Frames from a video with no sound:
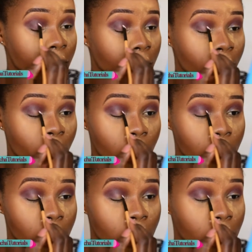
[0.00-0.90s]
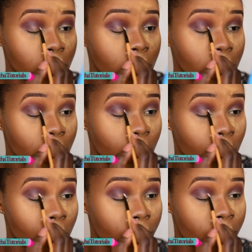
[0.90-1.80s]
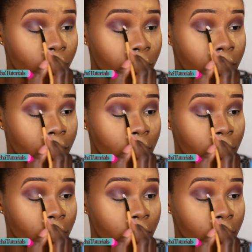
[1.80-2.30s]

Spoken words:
I'm going into halfway.